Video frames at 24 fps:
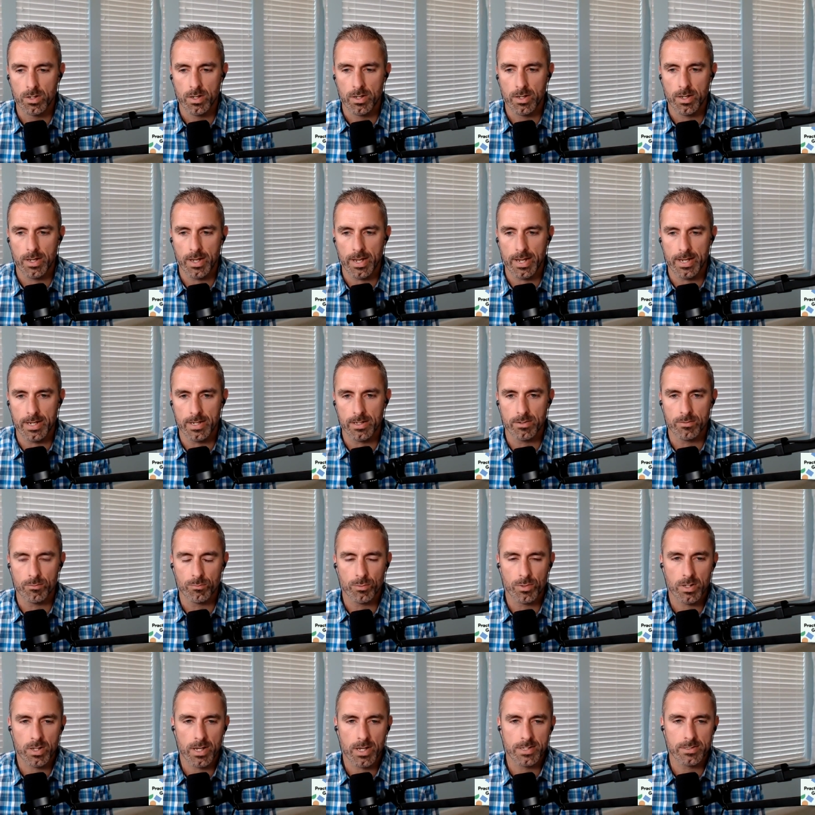and
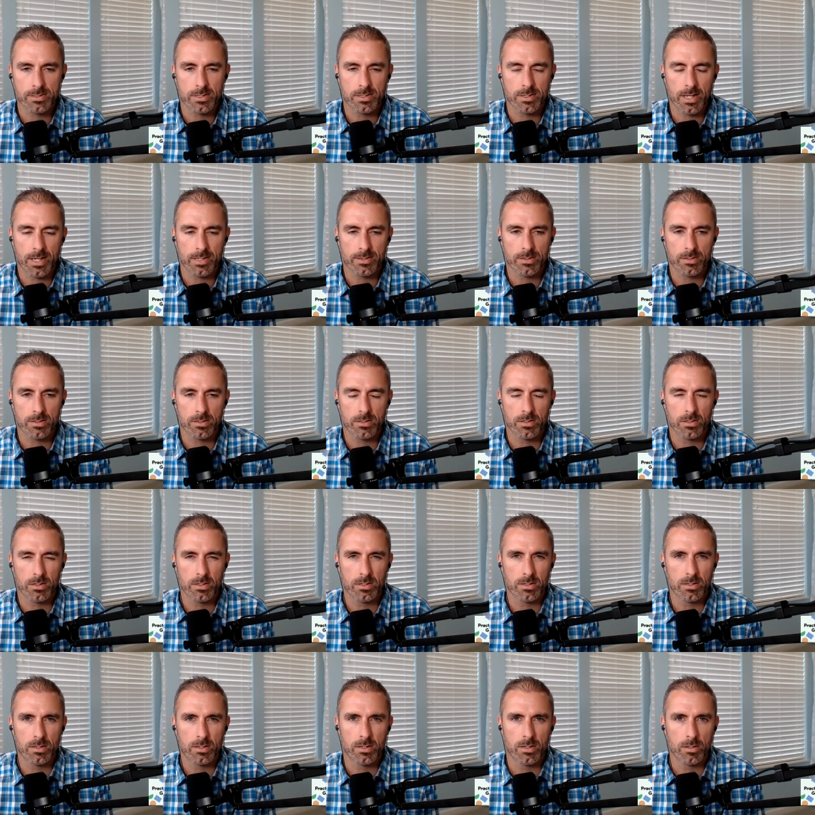realizing that
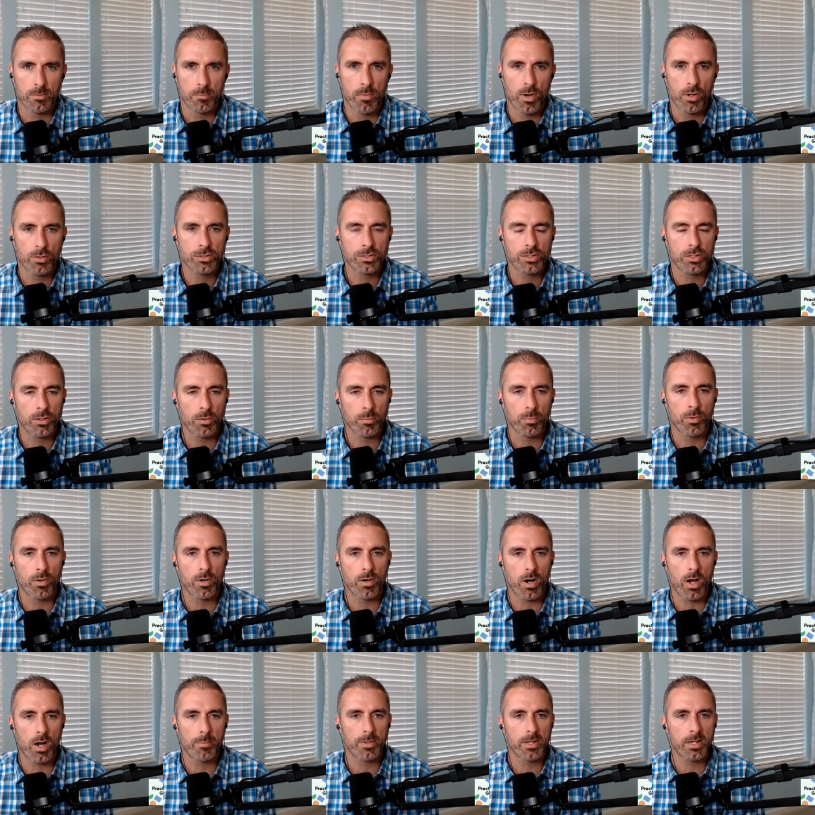the most you're
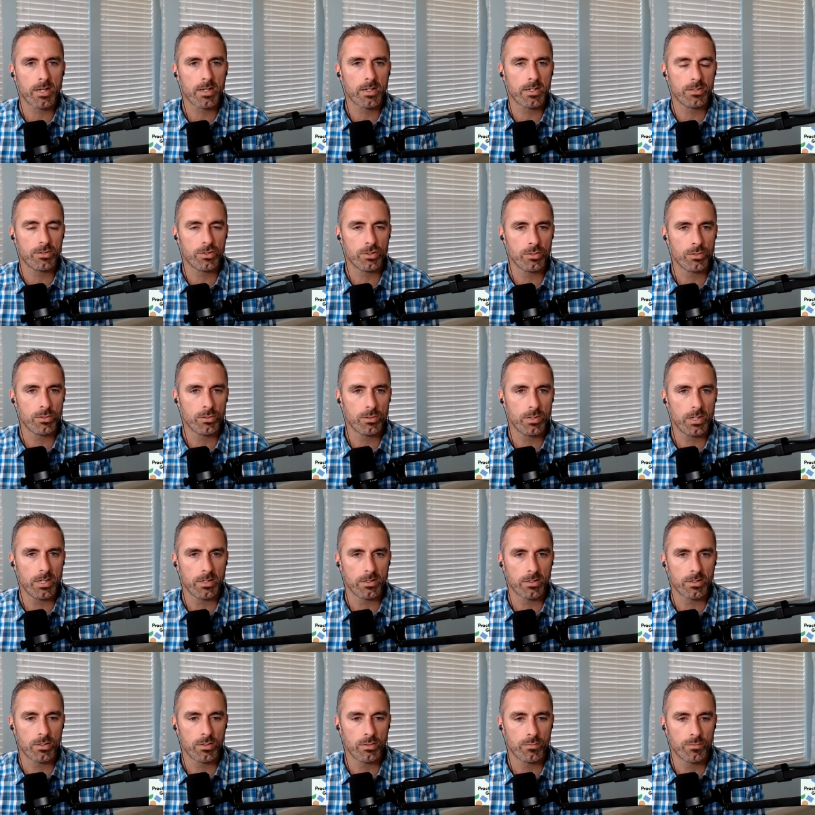probably going to do in
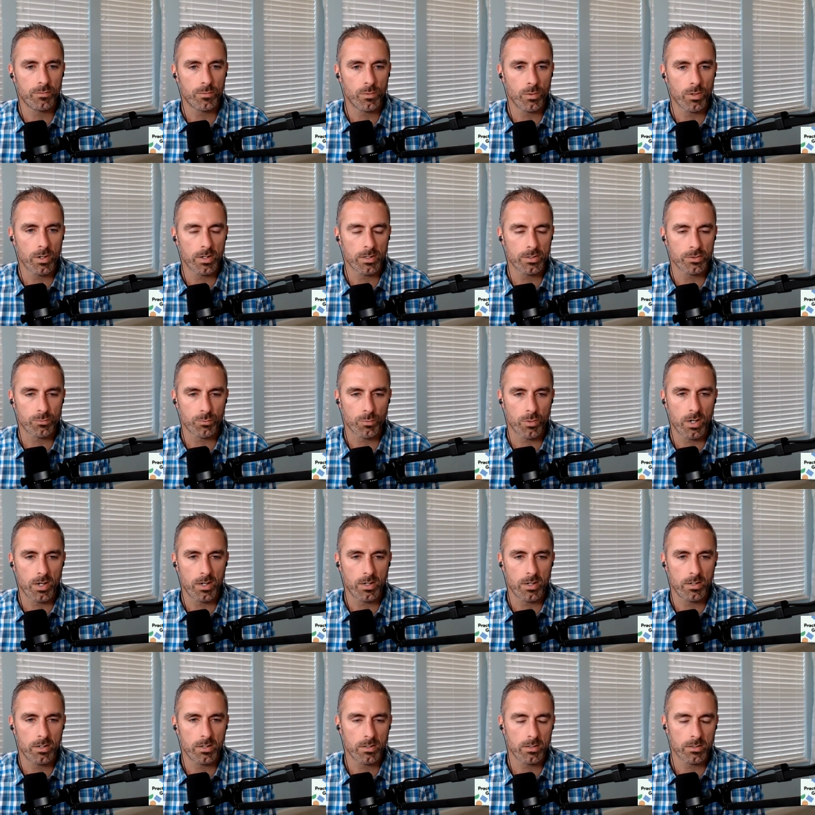Q4 is
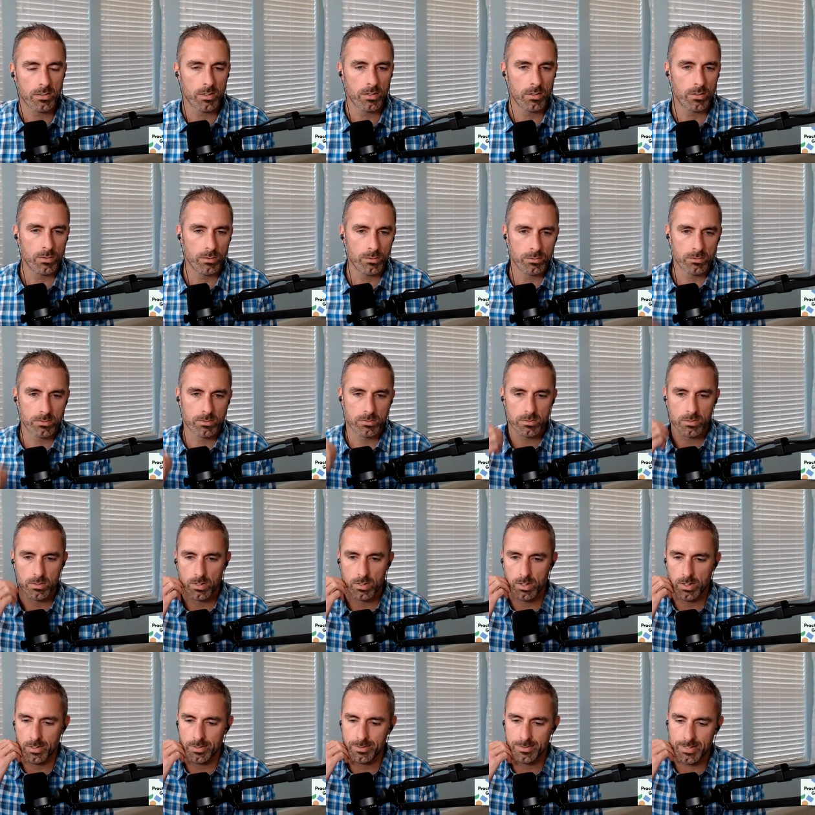run those
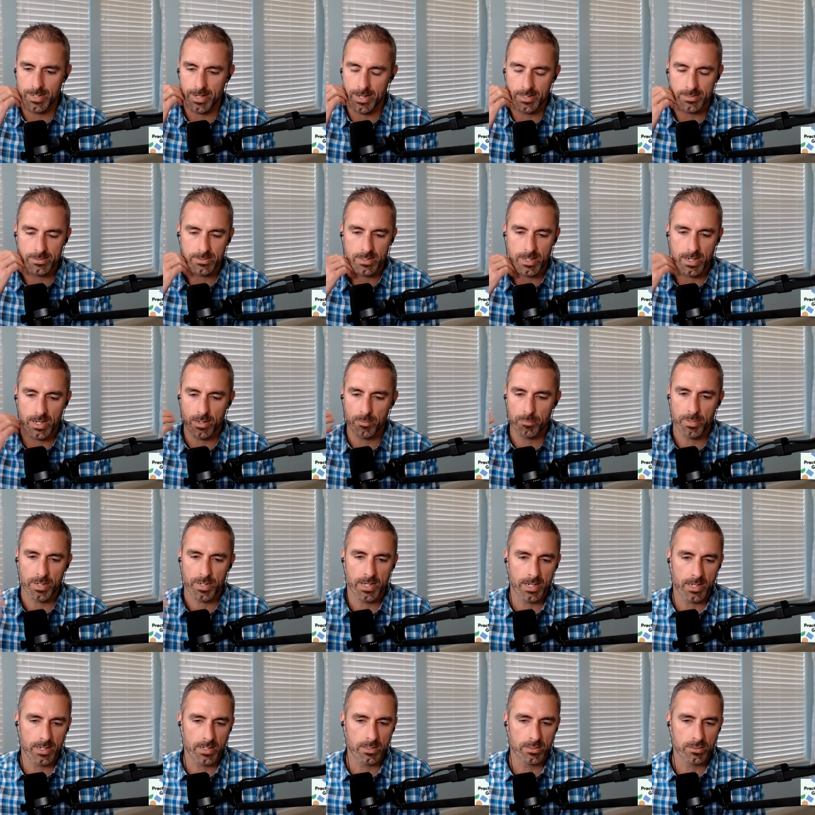test
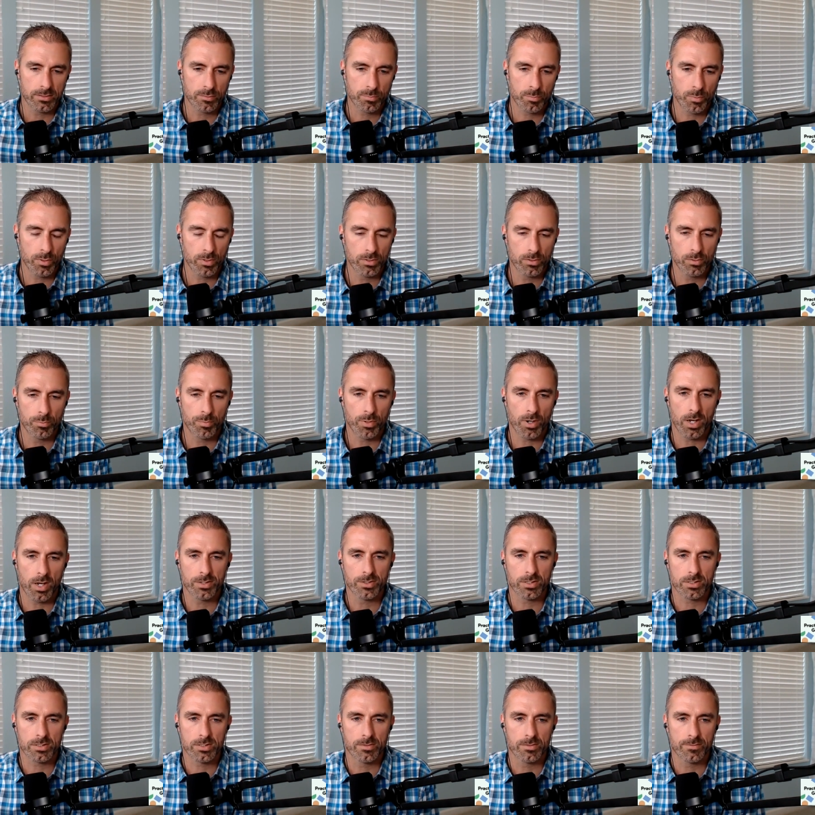campaigns, put new
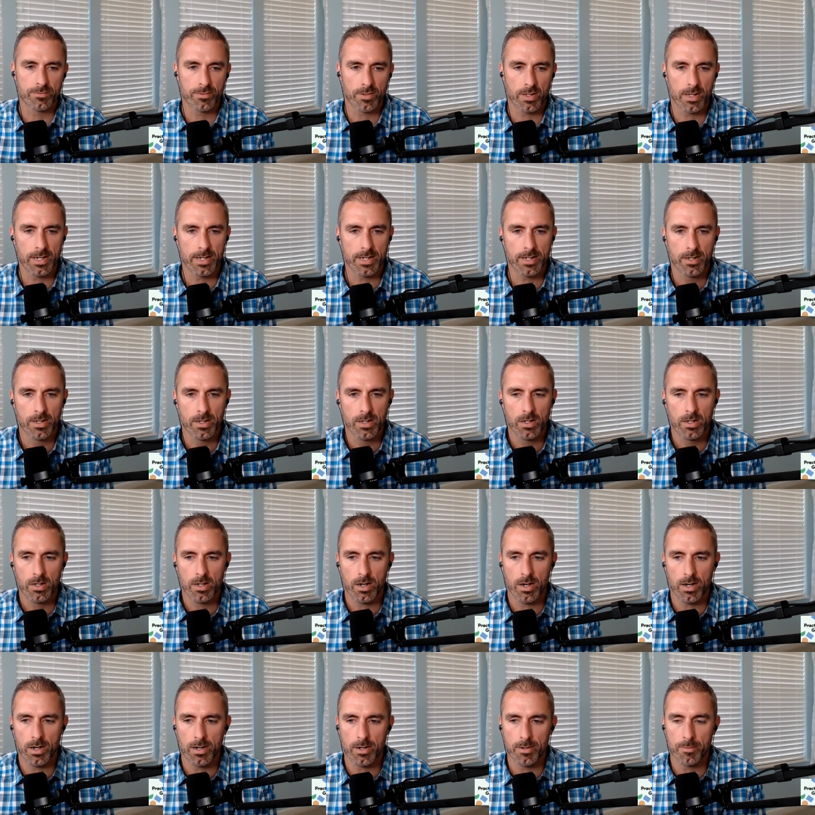projects in flight,
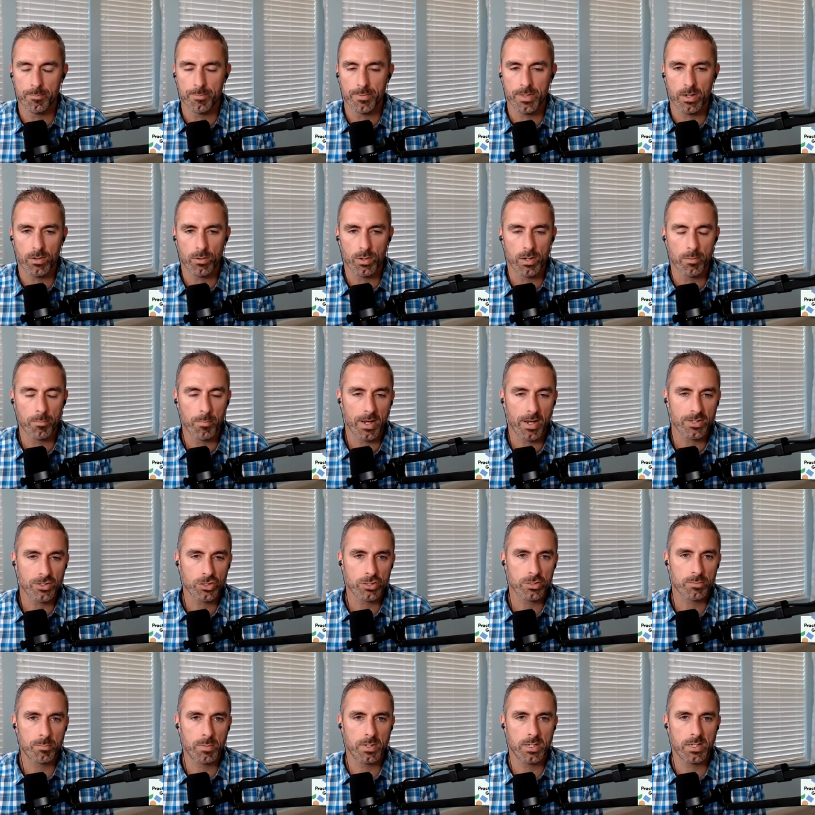or it might
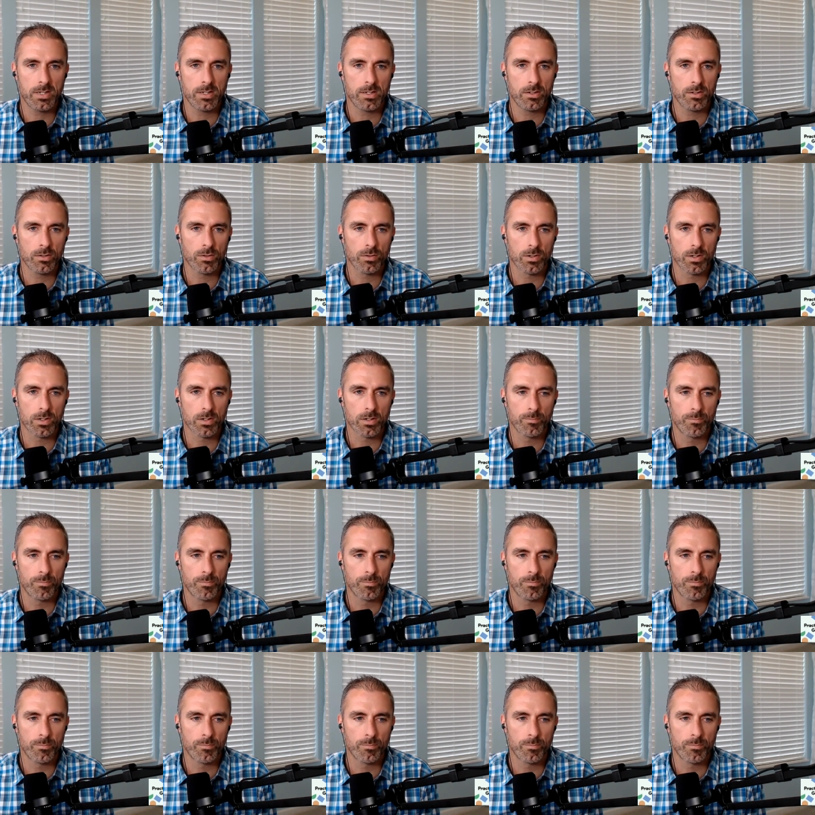just be you're